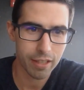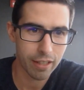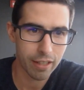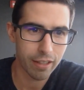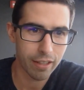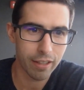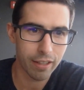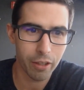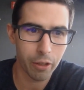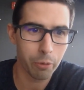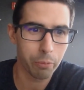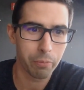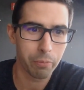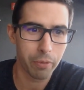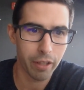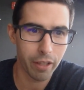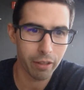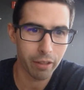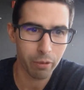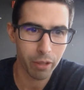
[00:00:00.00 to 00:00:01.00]
And
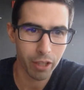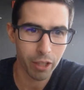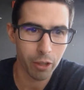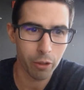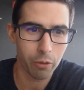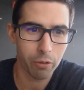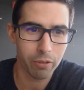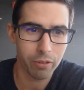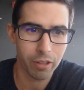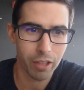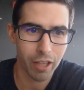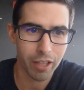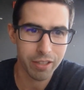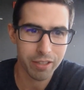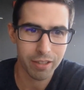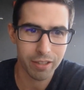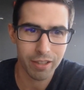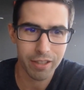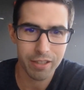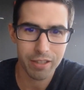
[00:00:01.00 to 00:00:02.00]
there we go,
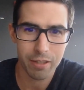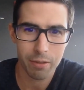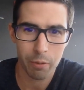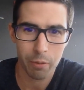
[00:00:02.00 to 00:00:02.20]
cost us